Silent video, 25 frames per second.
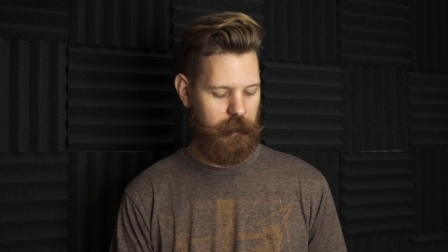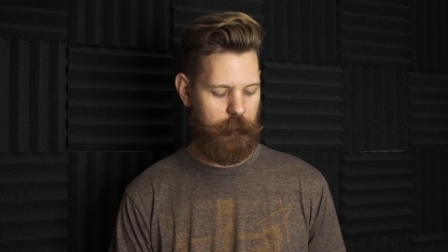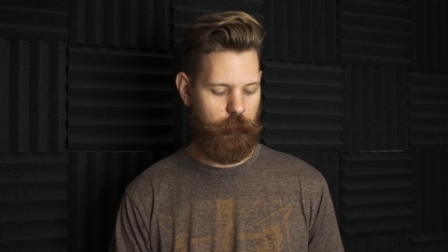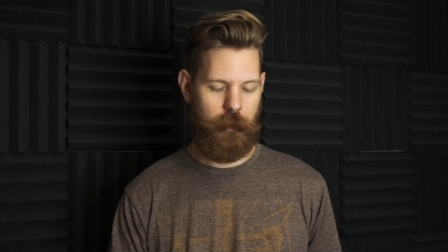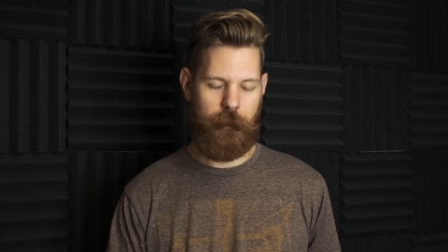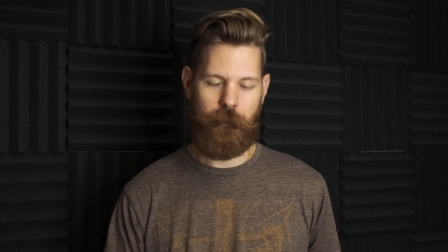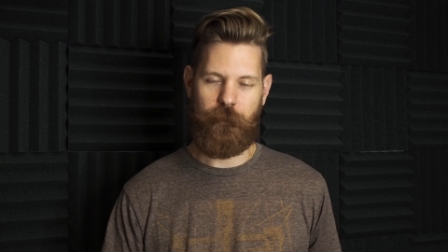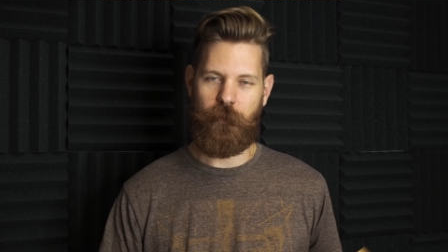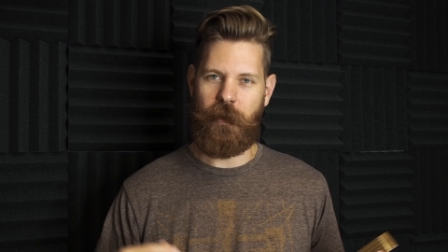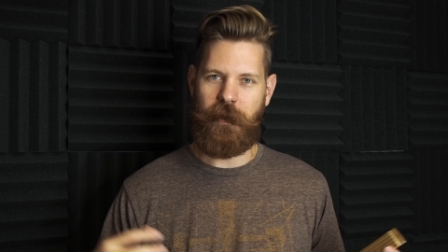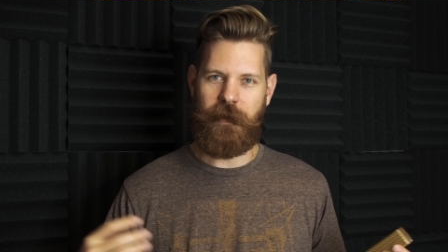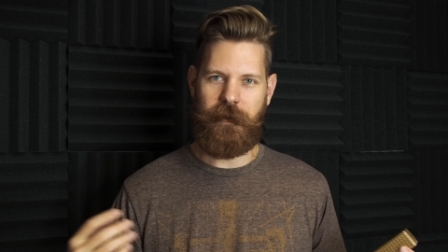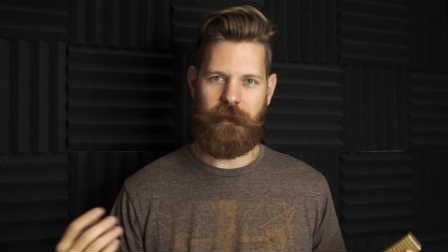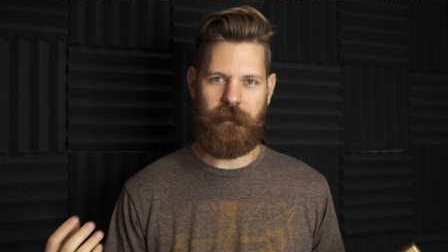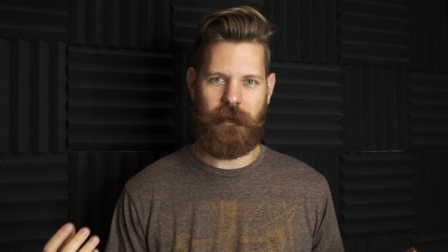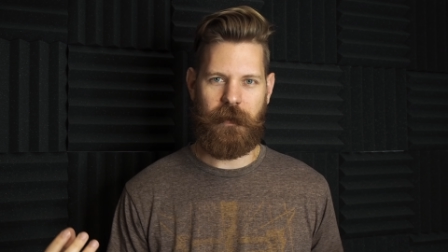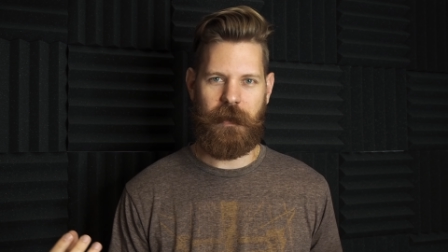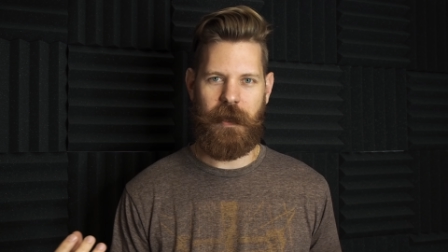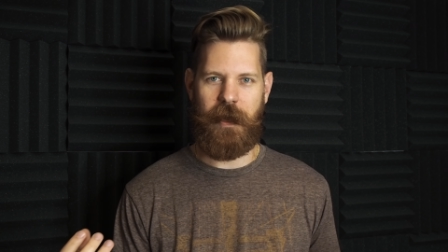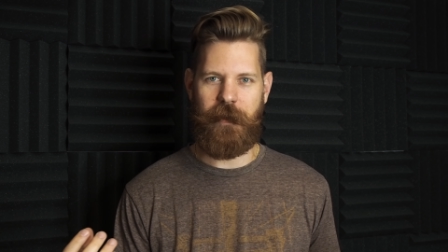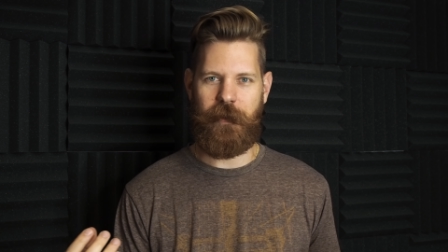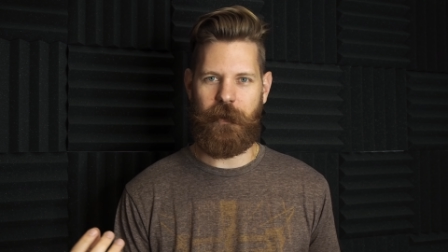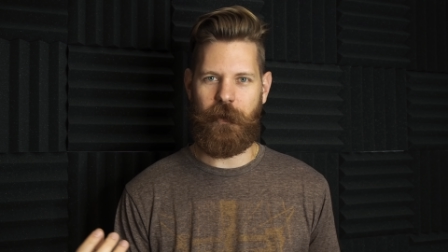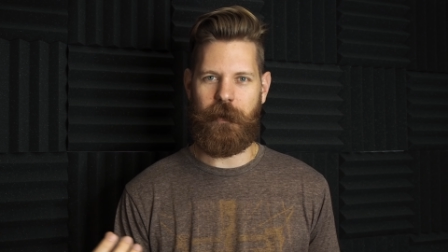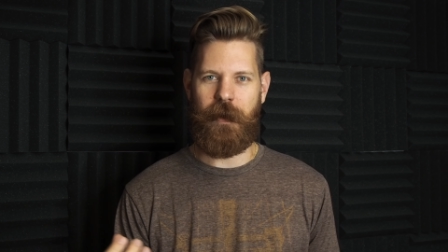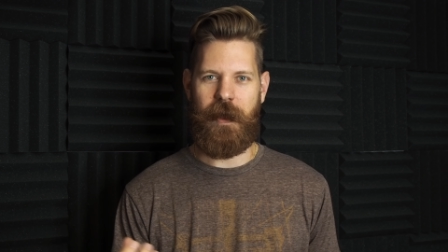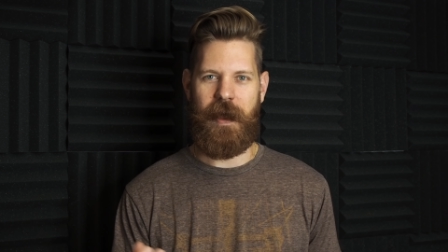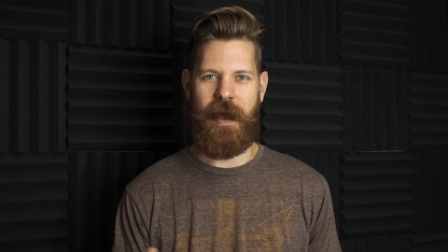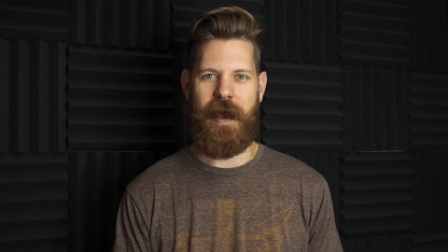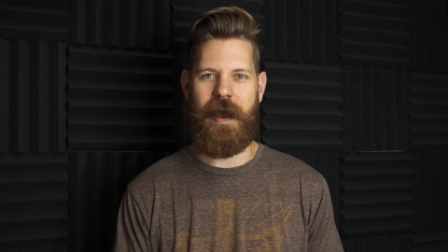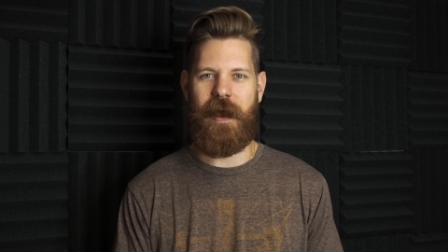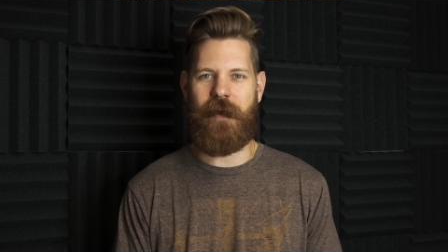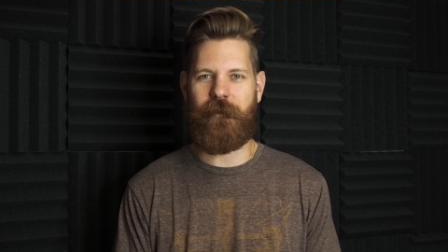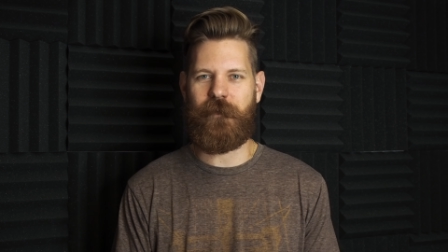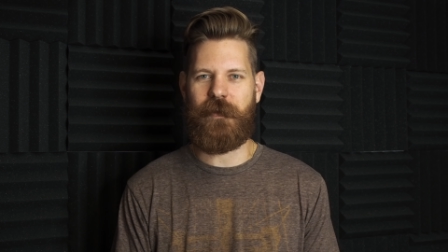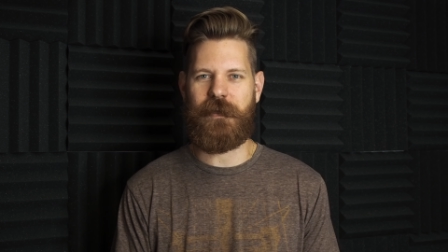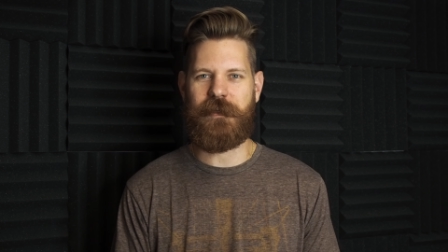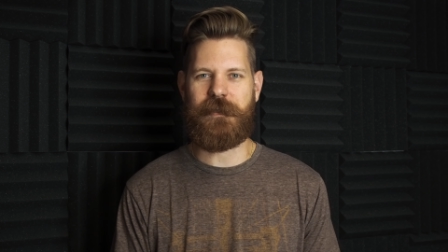We blend it together to
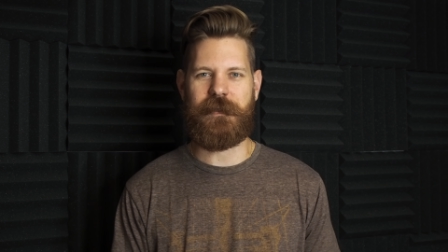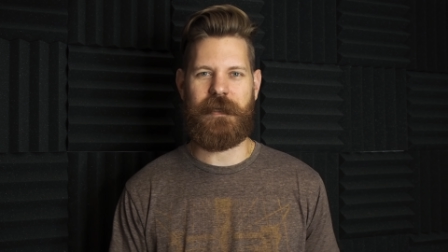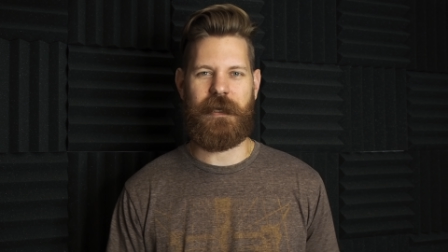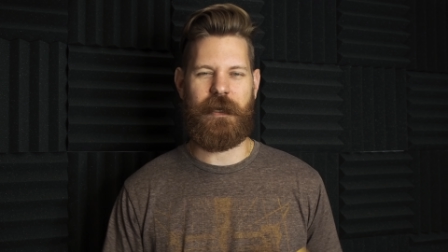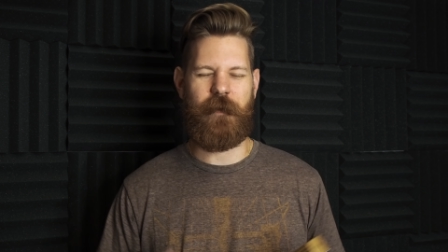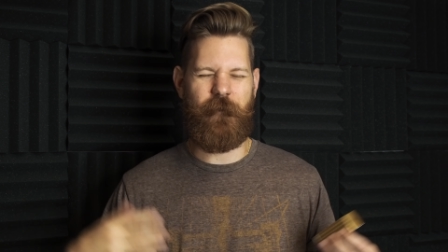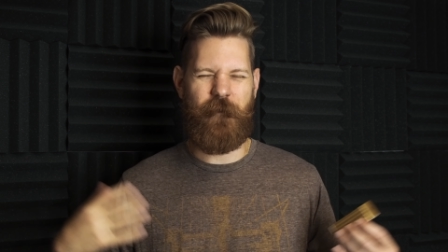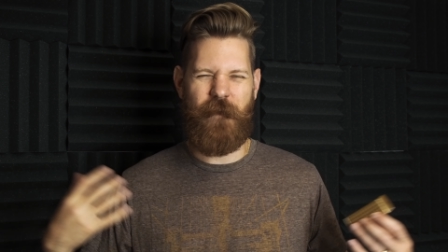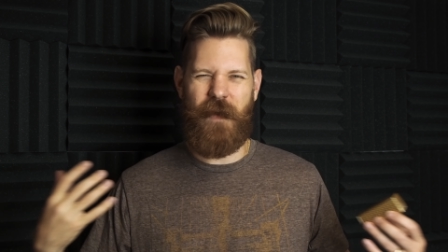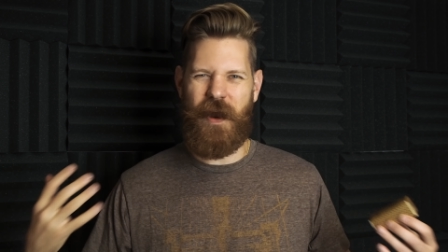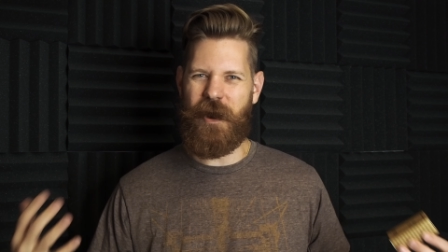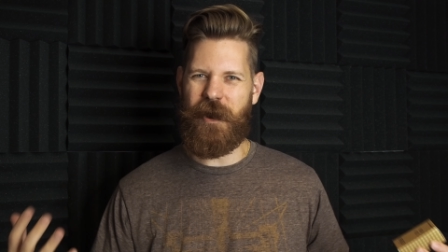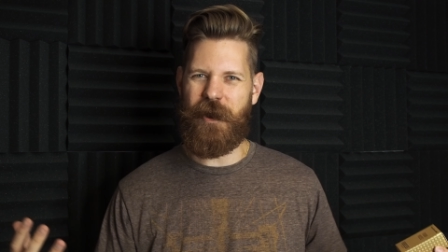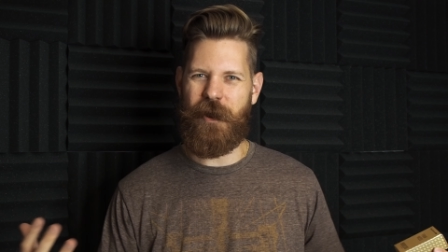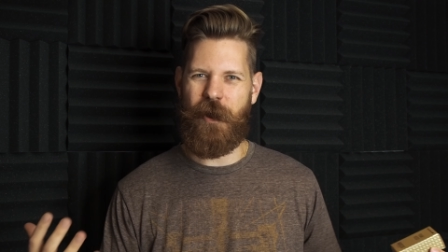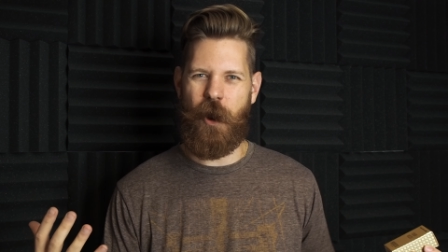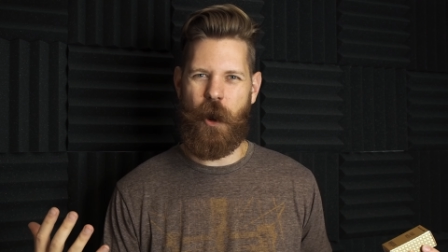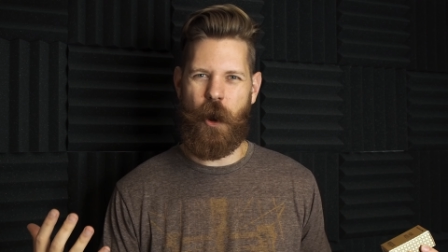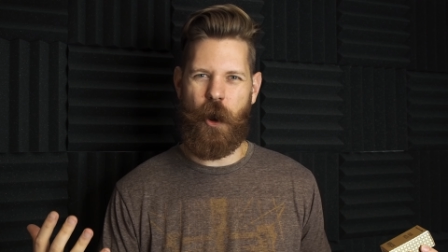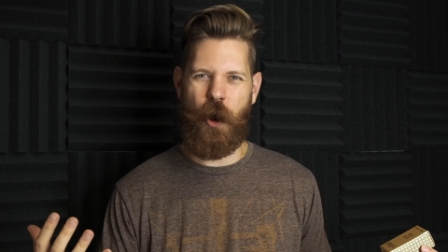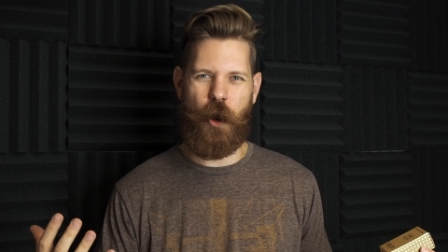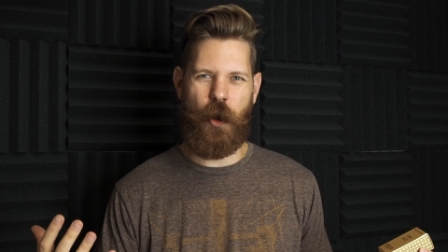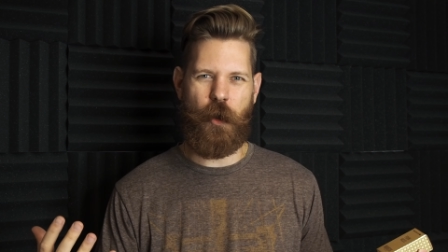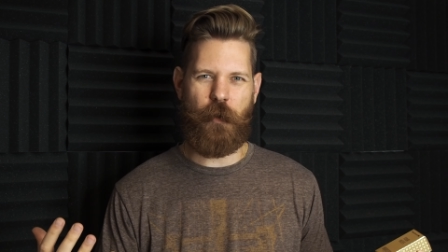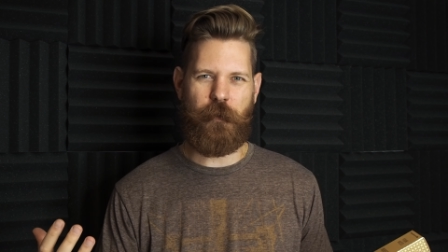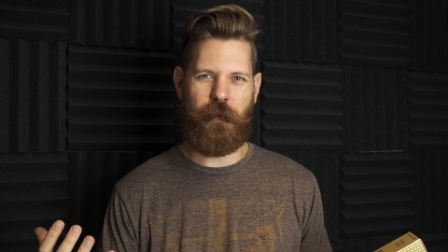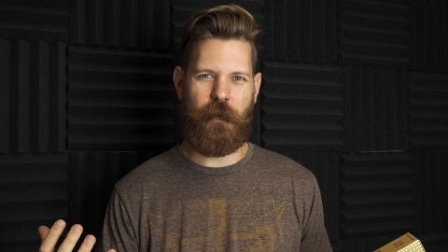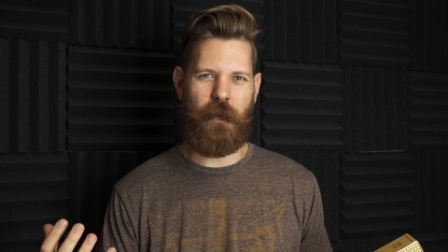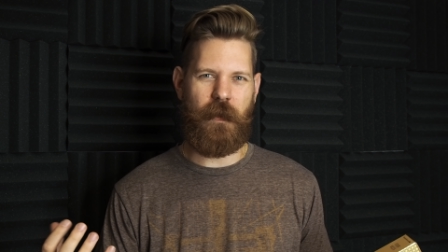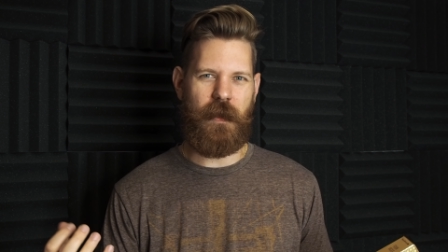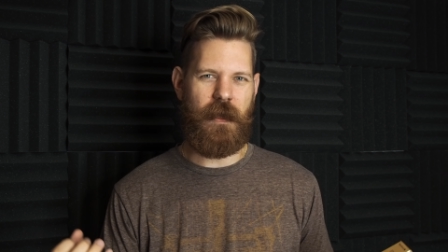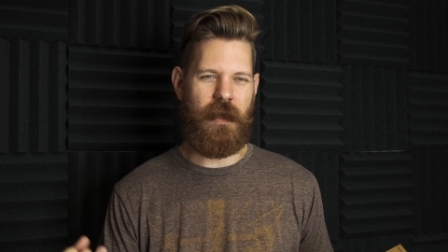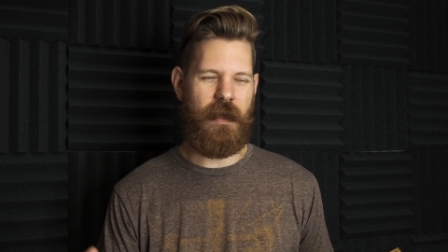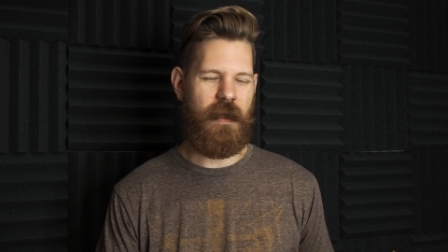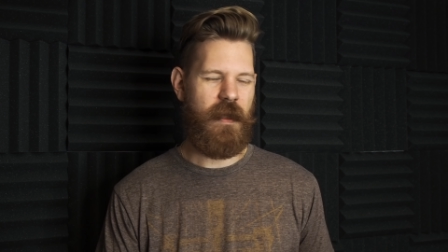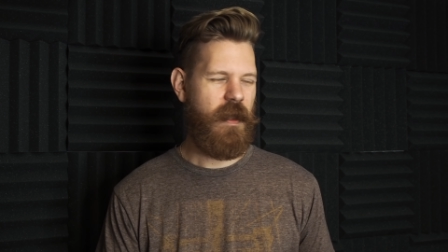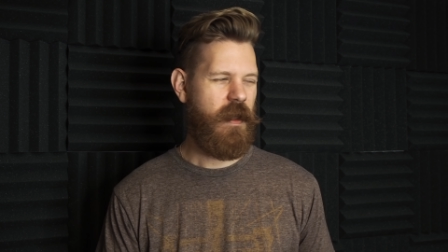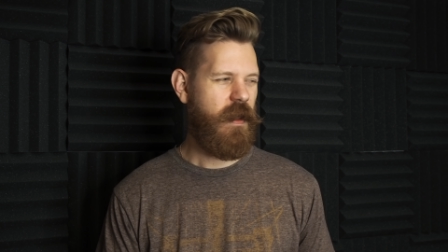have this like very
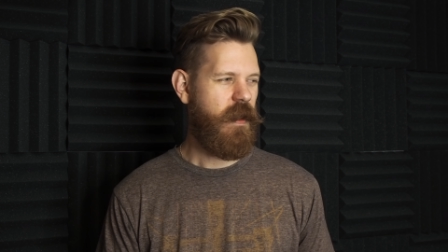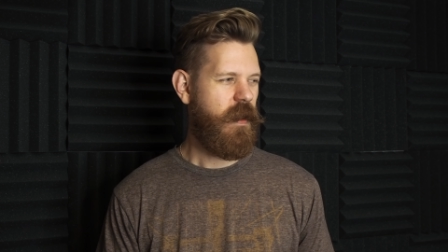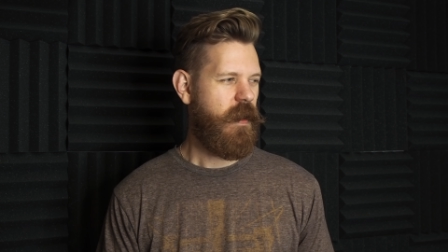earthy,